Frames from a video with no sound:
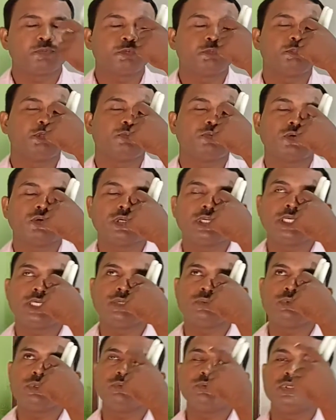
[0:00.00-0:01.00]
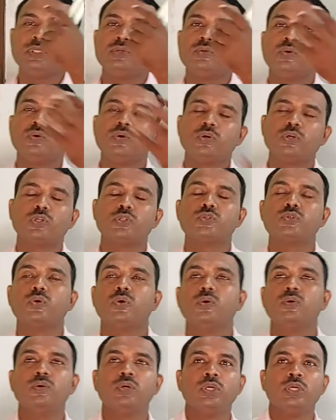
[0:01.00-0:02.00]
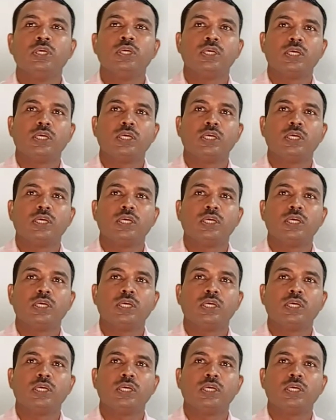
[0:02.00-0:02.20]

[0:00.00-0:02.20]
before it we will know also